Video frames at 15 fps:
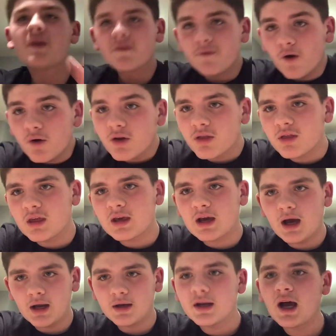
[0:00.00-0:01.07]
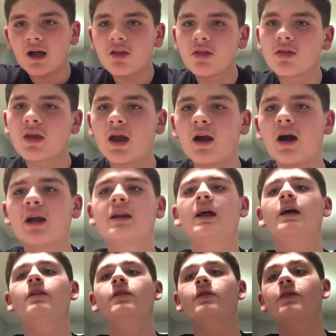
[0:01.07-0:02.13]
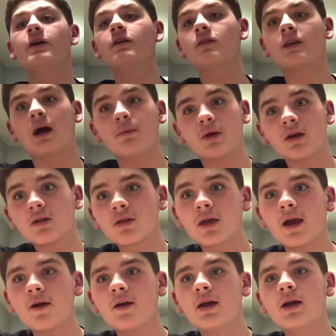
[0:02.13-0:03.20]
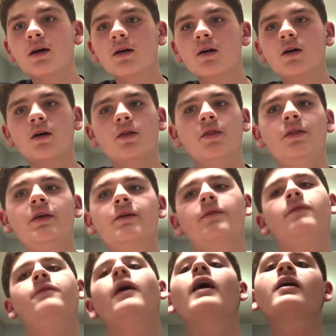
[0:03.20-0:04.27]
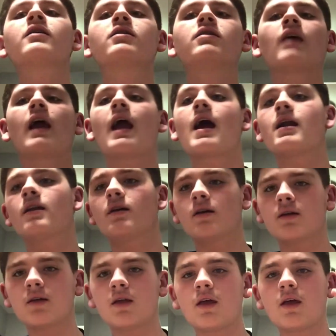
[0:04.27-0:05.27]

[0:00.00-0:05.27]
focusing on things not being scary, the effects and